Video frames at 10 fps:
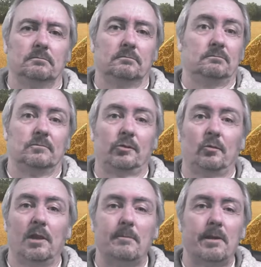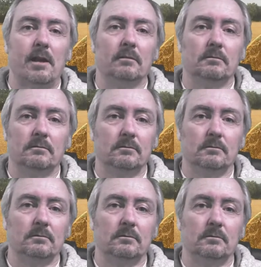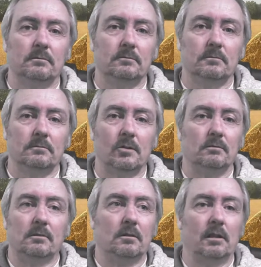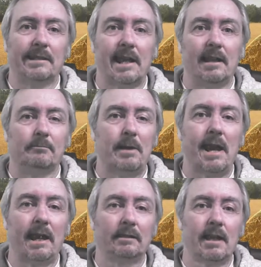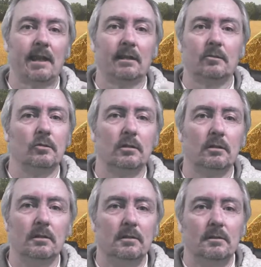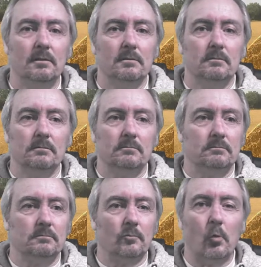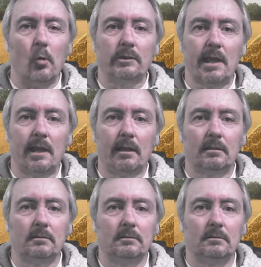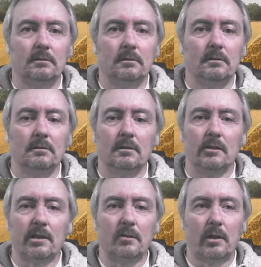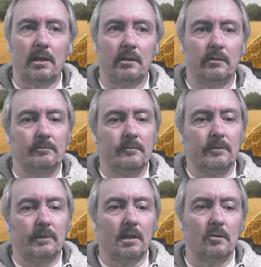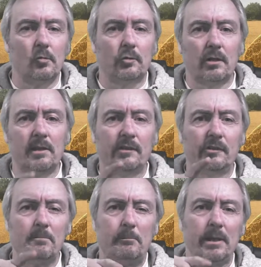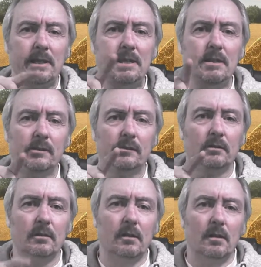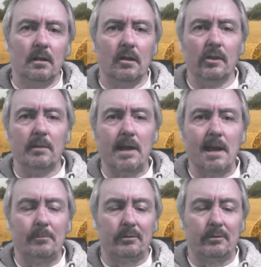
What's all that about? What, a tank bang tank or a water tank? I don't know what it is. And also there's some P's on the map,